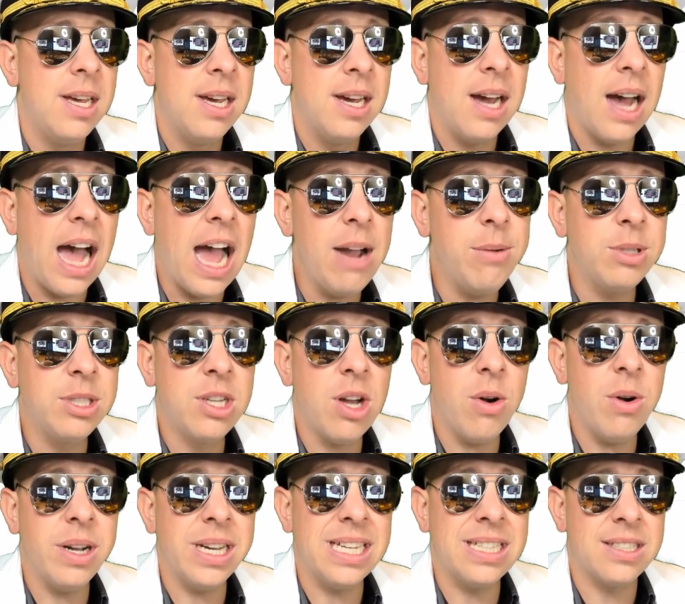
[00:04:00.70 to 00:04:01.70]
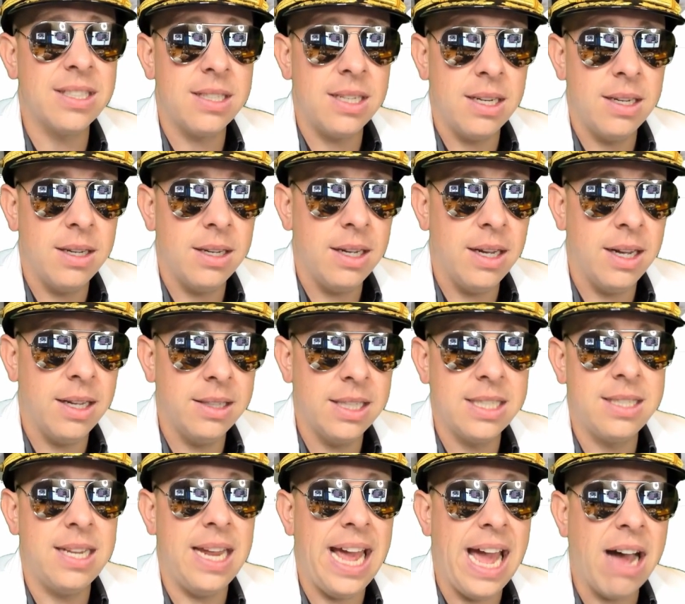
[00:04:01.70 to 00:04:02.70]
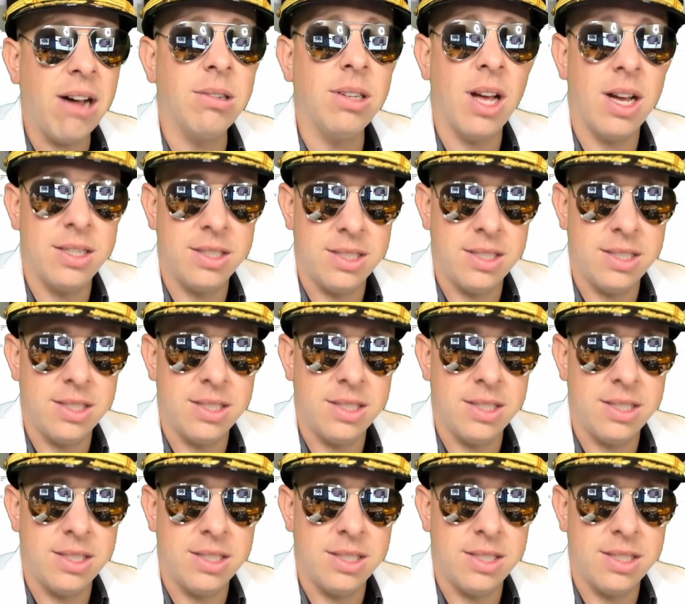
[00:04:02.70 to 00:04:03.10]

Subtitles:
I would go against, let's say, Outlaw's